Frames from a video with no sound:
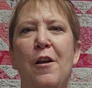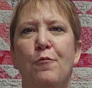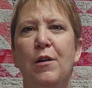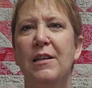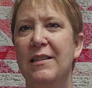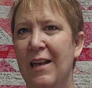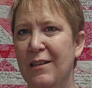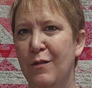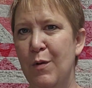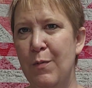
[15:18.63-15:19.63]
what it's
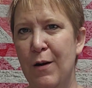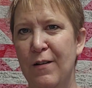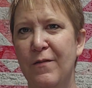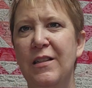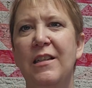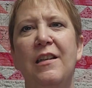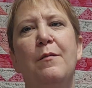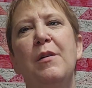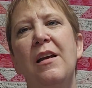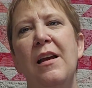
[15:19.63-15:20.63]
like to be part of a
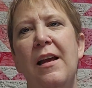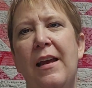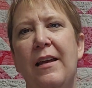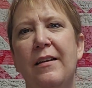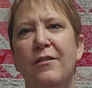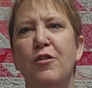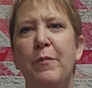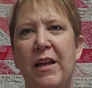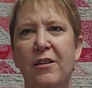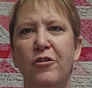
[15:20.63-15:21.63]
team and to
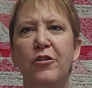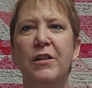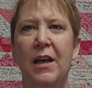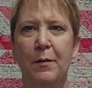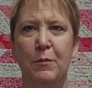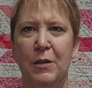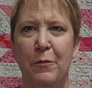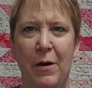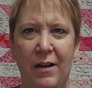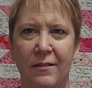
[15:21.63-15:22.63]
manage her time really
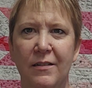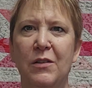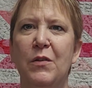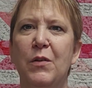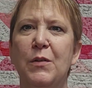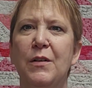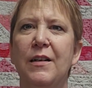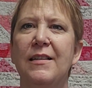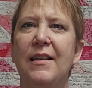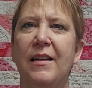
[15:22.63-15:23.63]
well, so those are
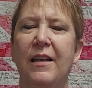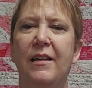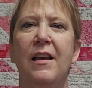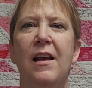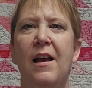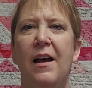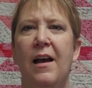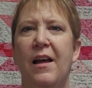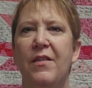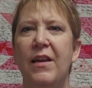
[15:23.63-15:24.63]
exciting
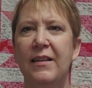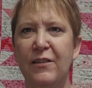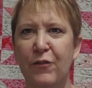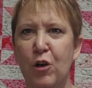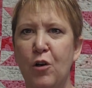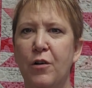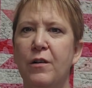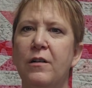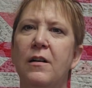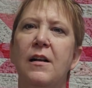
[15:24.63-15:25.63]
things for
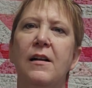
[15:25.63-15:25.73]
her.